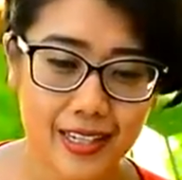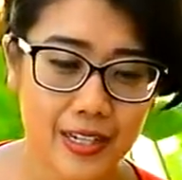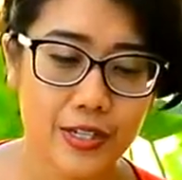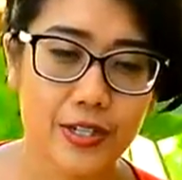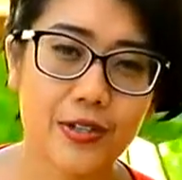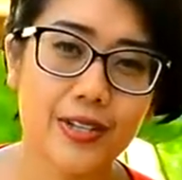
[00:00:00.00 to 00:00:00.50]

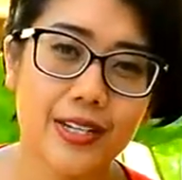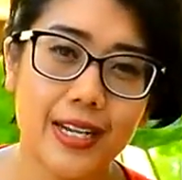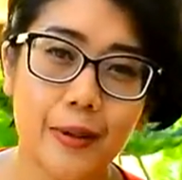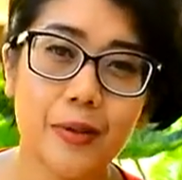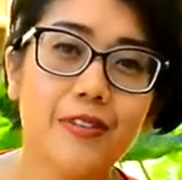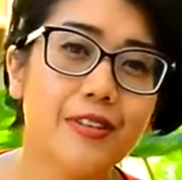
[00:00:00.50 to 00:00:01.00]
So the
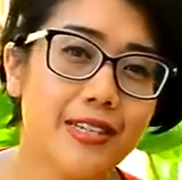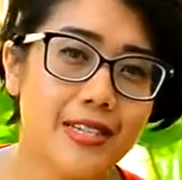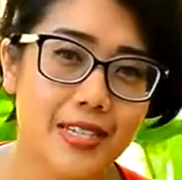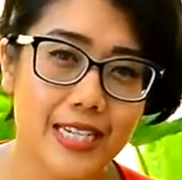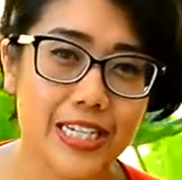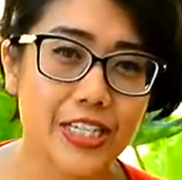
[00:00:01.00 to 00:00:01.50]
name of this
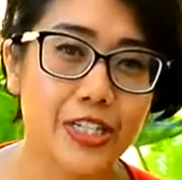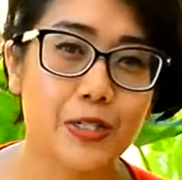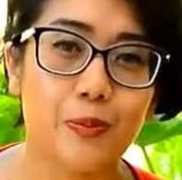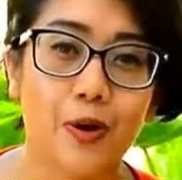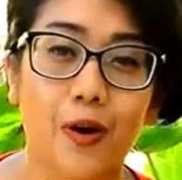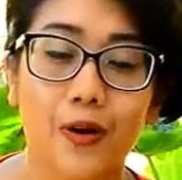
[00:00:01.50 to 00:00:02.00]
dish is
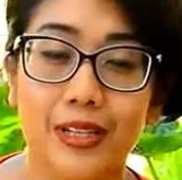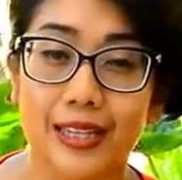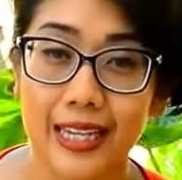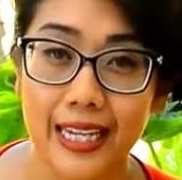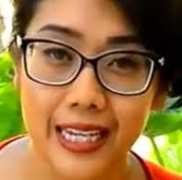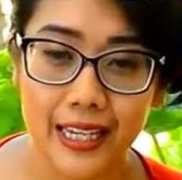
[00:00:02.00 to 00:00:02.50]
Prahok
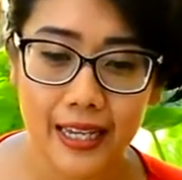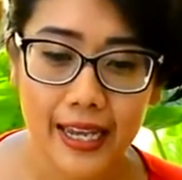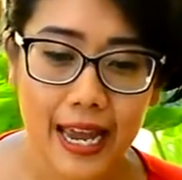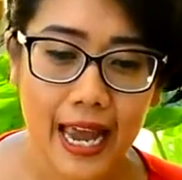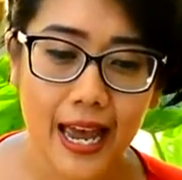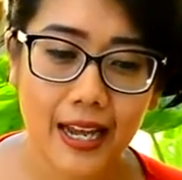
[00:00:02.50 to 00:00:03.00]
Ktiss,
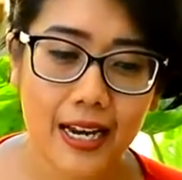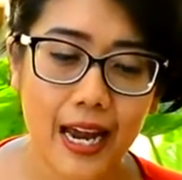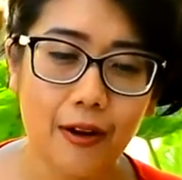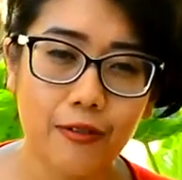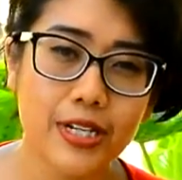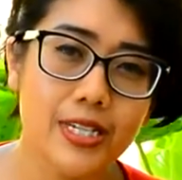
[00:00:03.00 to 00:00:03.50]
and
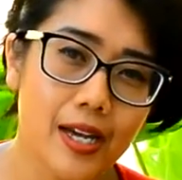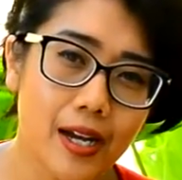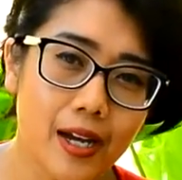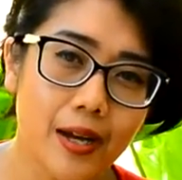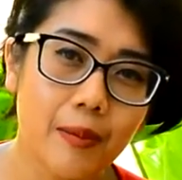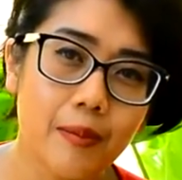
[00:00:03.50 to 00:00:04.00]
every
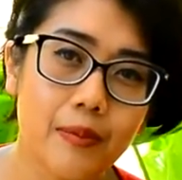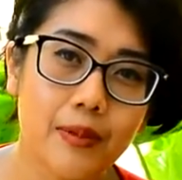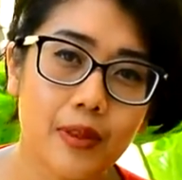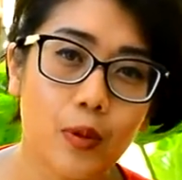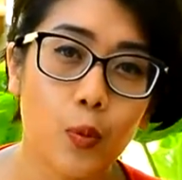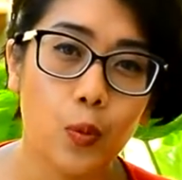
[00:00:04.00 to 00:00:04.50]
time
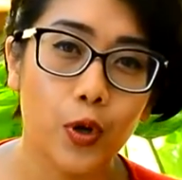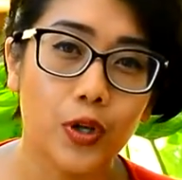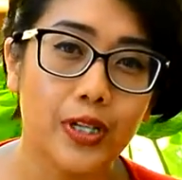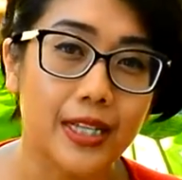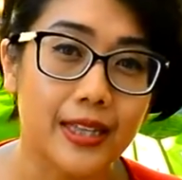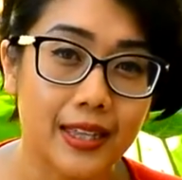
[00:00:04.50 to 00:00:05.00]
the word
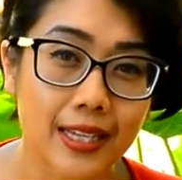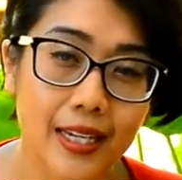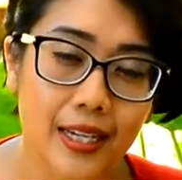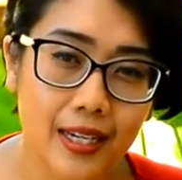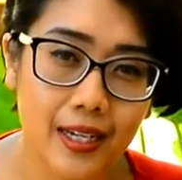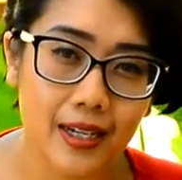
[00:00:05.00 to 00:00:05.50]
Ktiss
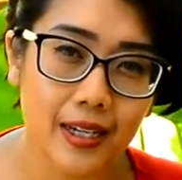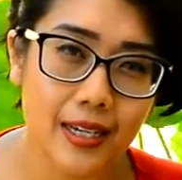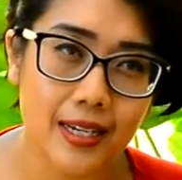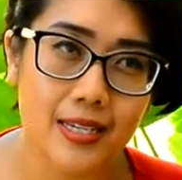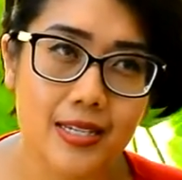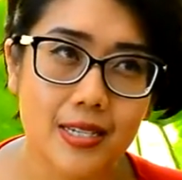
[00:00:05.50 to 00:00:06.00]

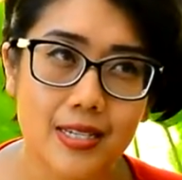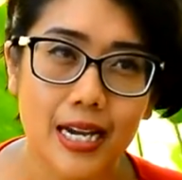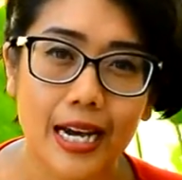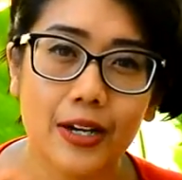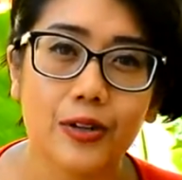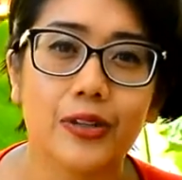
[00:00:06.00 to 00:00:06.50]
is
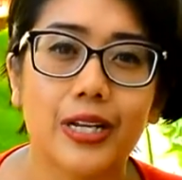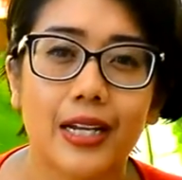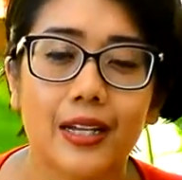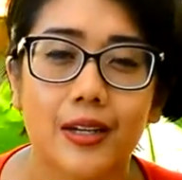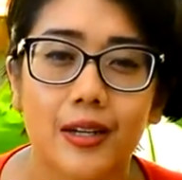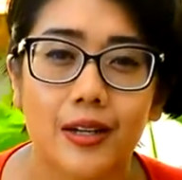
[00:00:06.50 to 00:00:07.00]
titled
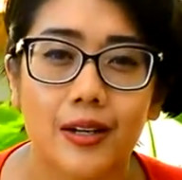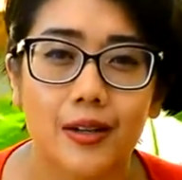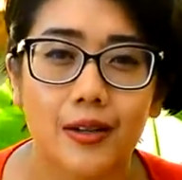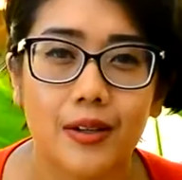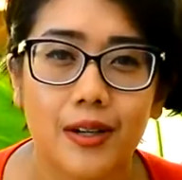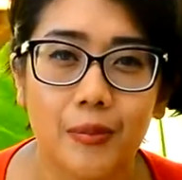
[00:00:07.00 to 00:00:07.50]
in
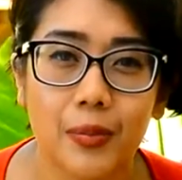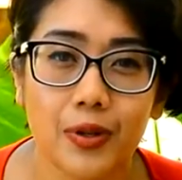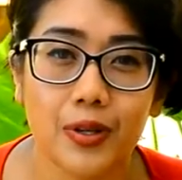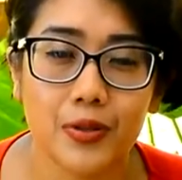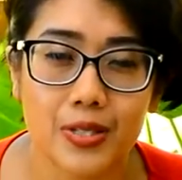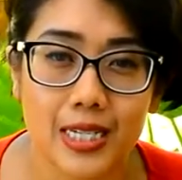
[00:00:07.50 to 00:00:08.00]

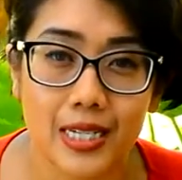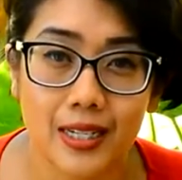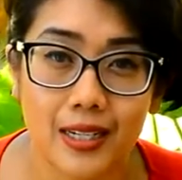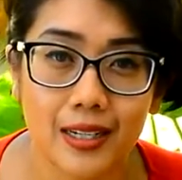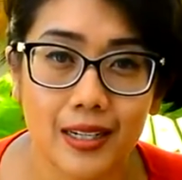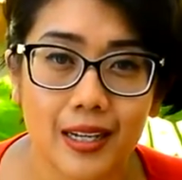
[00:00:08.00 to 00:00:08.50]
Cambodian
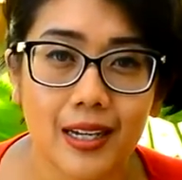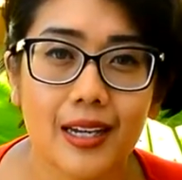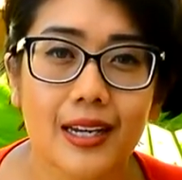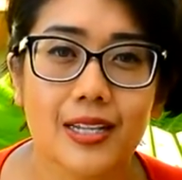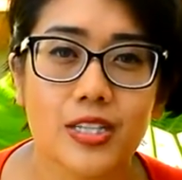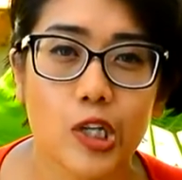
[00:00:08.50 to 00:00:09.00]
cuisine,
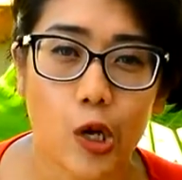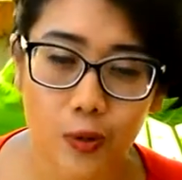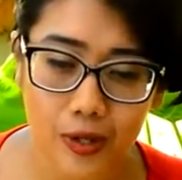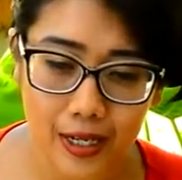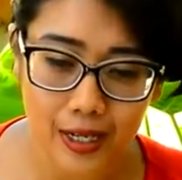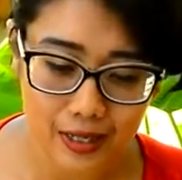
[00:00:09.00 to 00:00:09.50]
it's
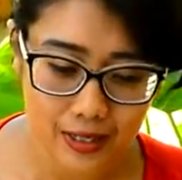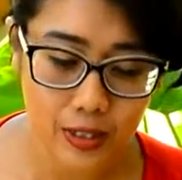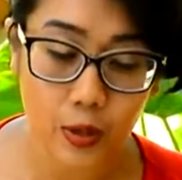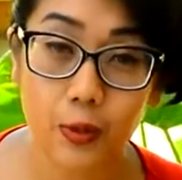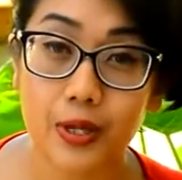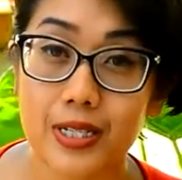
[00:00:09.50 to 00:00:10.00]
coconut.
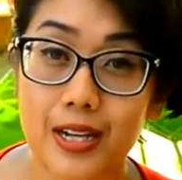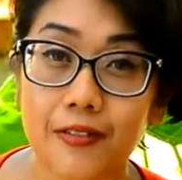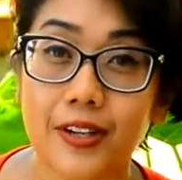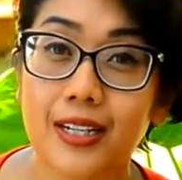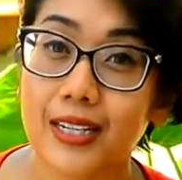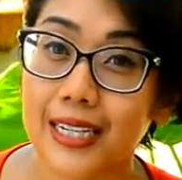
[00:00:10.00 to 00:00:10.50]
So you
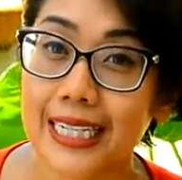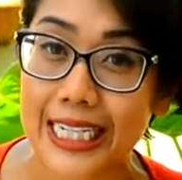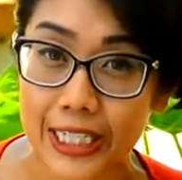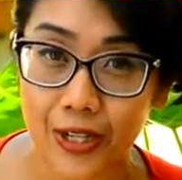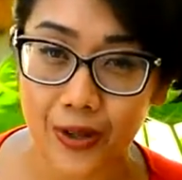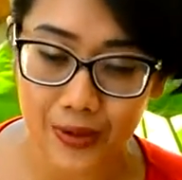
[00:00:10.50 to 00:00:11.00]
definitely
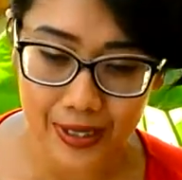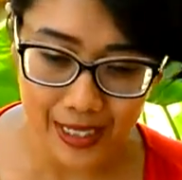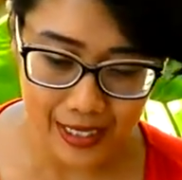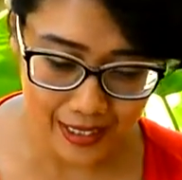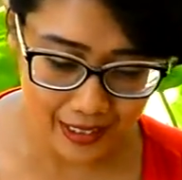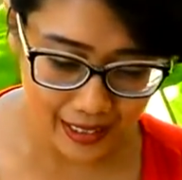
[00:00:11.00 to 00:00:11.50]
need coconut.
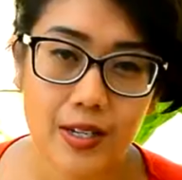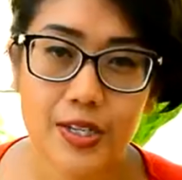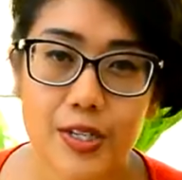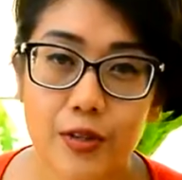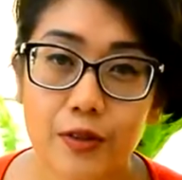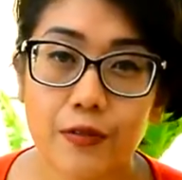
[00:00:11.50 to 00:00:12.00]

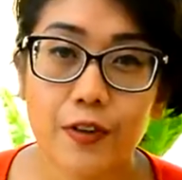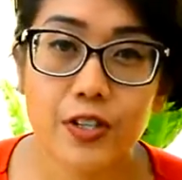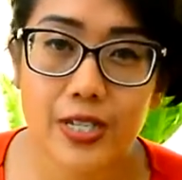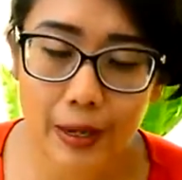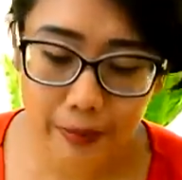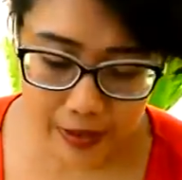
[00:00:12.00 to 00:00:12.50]
So the first
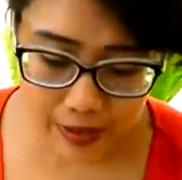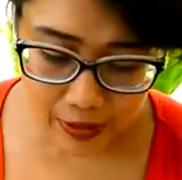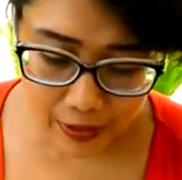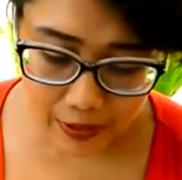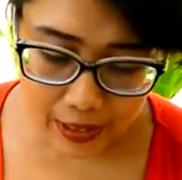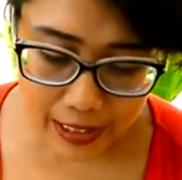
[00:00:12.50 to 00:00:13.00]

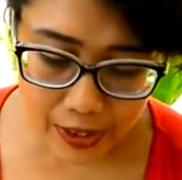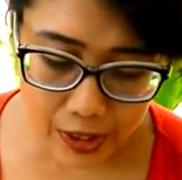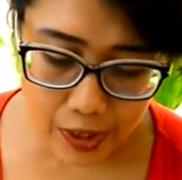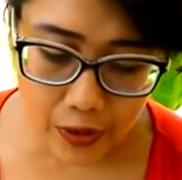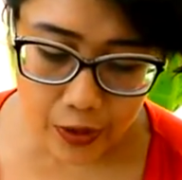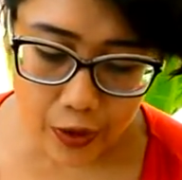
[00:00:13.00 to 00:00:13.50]
episode, I
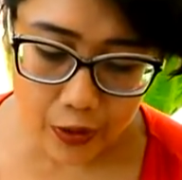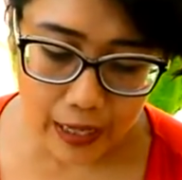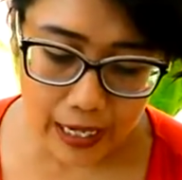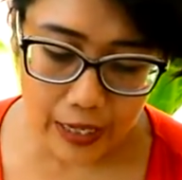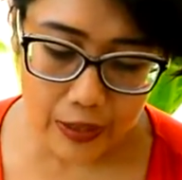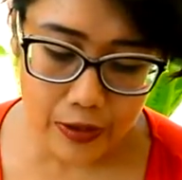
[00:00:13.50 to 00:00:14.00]
showed you
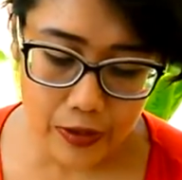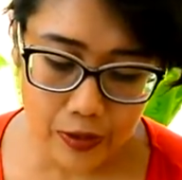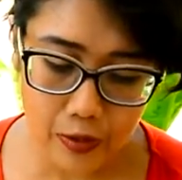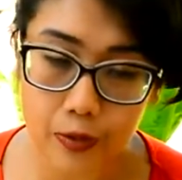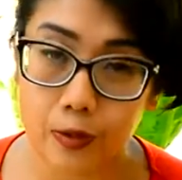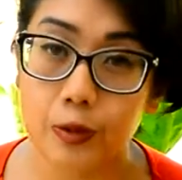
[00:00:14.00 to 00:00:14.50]
how
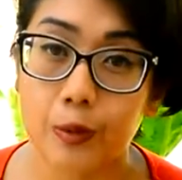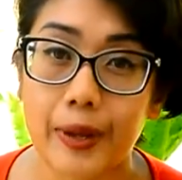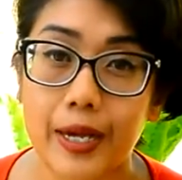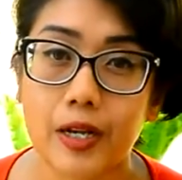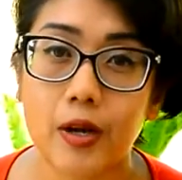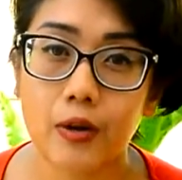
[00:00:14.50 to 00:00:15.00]
to
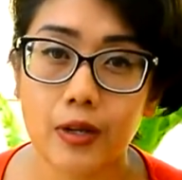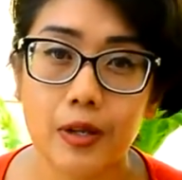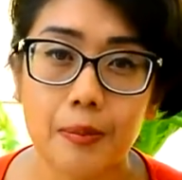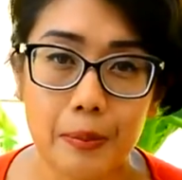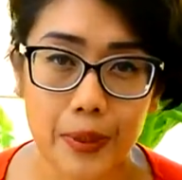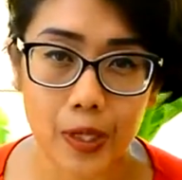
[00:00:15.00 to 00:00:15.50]
make
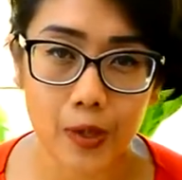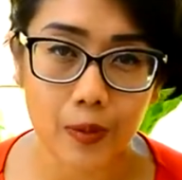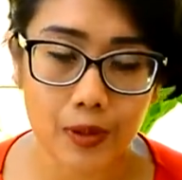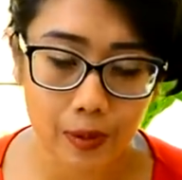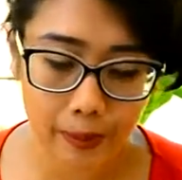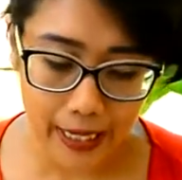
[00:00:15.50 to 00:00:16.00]
coconut milk
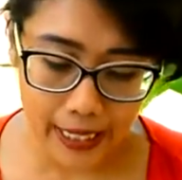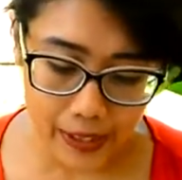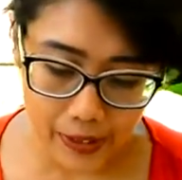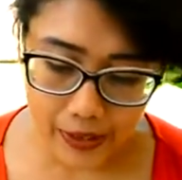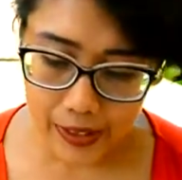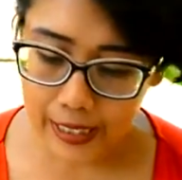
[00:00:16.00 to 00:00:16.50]
with the
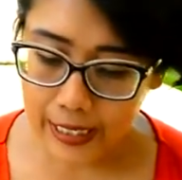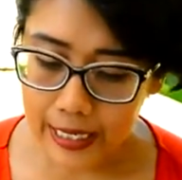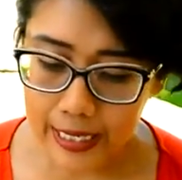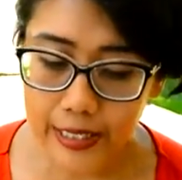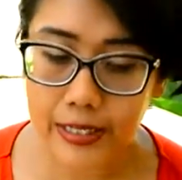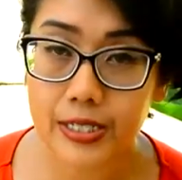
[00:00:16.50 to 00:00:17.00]
blender.
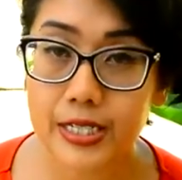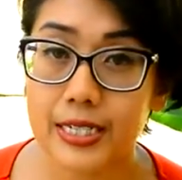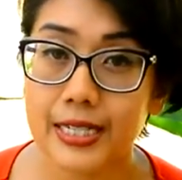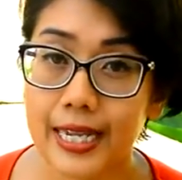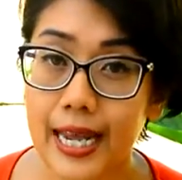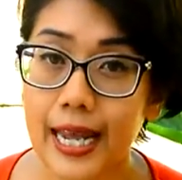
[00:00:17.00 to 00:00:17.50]
And
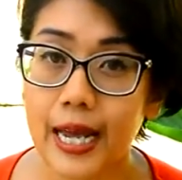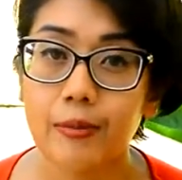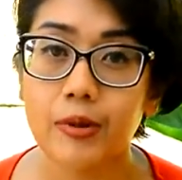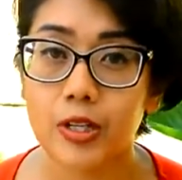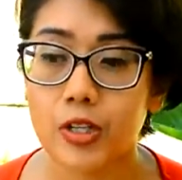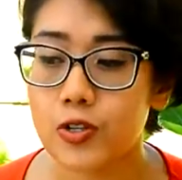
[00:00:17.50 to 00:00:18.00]
today I'm
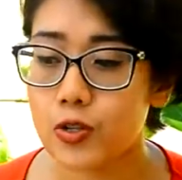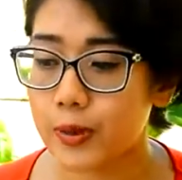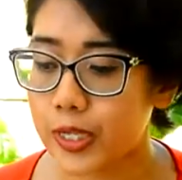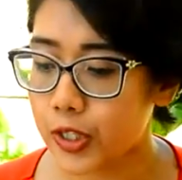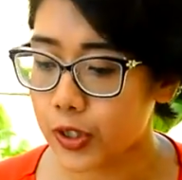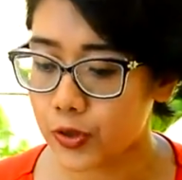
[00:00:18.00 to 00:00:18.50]
going to use
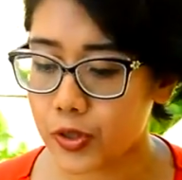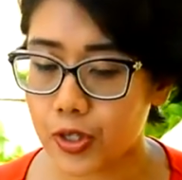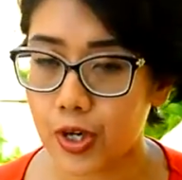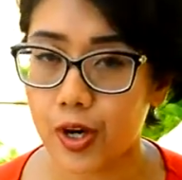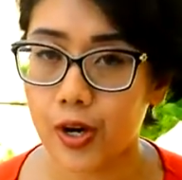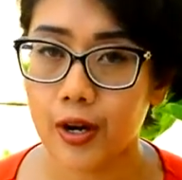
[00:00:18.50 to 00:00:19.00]
my
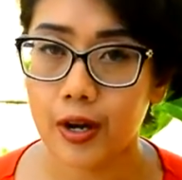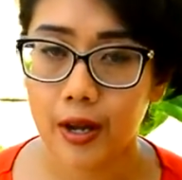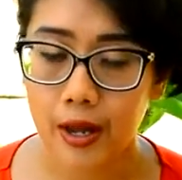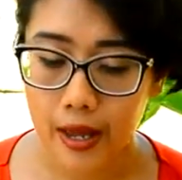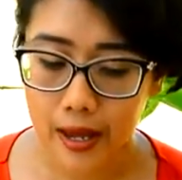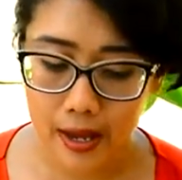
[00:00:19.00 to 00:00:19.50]
juicer,
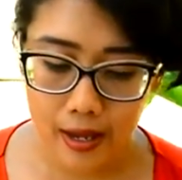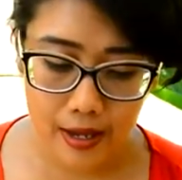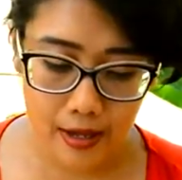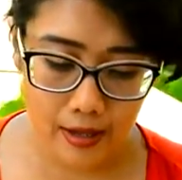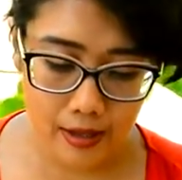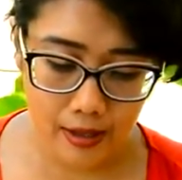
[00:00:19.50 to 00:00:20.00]

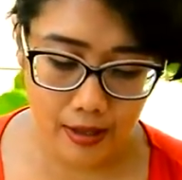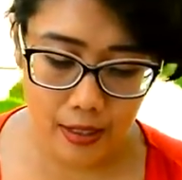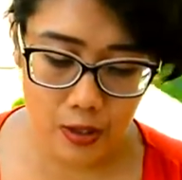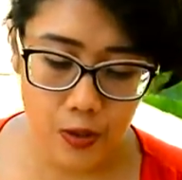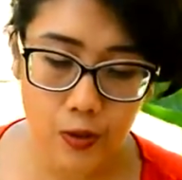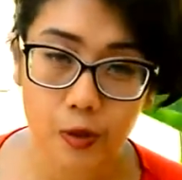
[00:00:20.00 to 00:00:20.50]
and
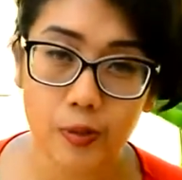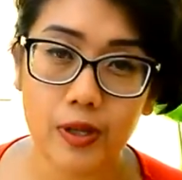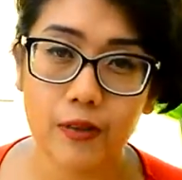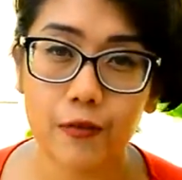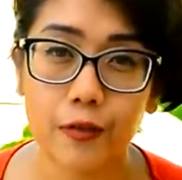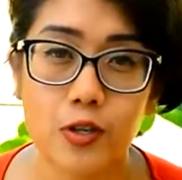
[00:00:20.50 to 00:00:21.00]
it's going to be
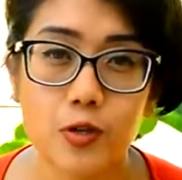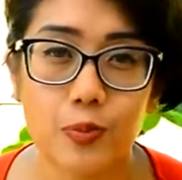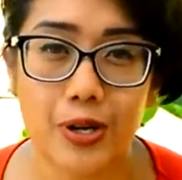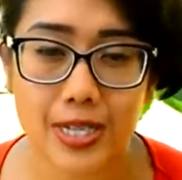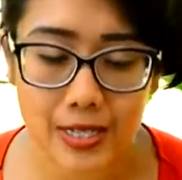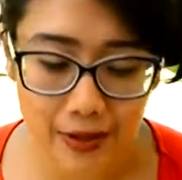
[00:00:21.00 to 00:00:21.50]
the first
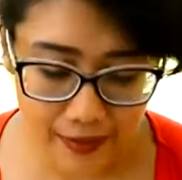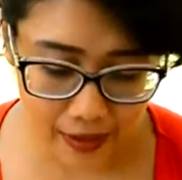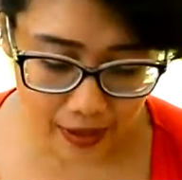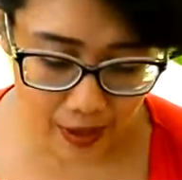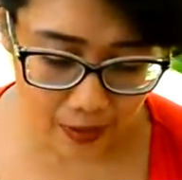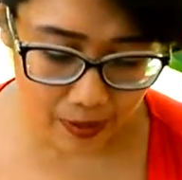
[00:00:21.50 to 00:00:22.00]
press of the
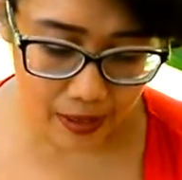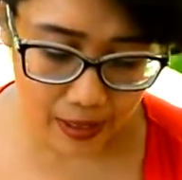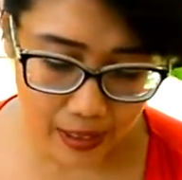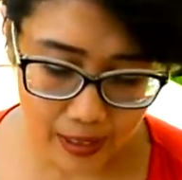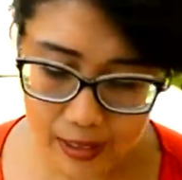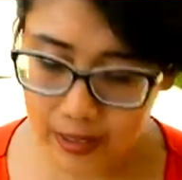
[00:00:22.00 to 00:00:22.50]
coconut.